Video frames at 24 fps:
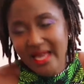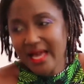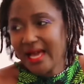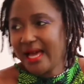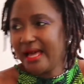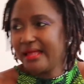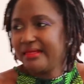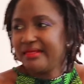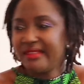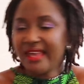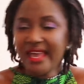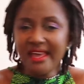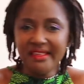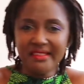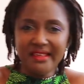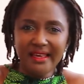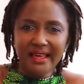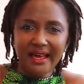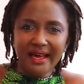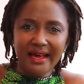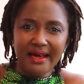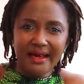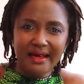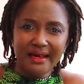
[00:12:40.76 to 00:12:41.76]
And there they
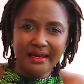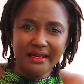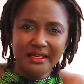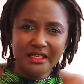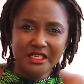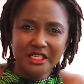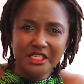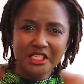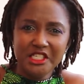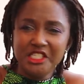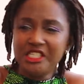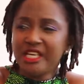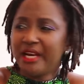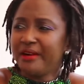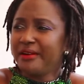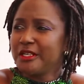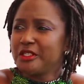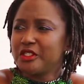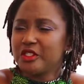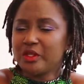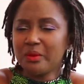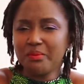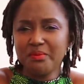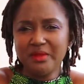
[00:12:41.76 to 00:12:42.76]
are sharing
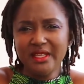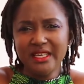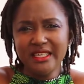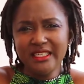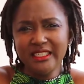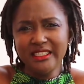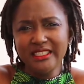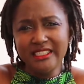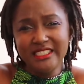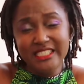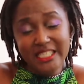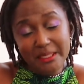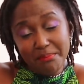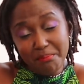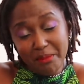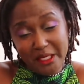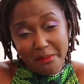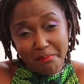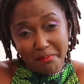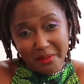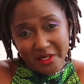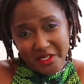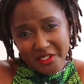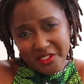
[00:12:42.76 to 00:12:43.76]
something deeply
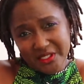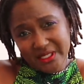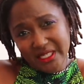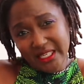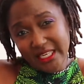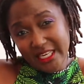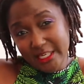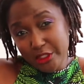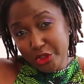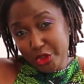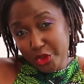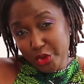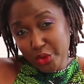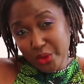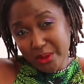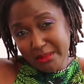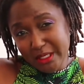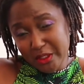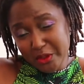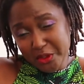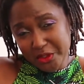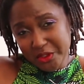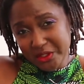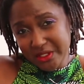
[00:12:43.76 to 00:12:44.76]
personal and true
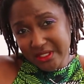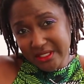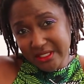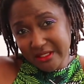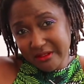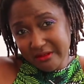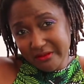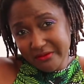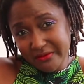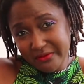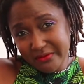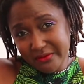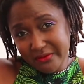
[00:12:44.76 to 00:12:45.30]
about yourself.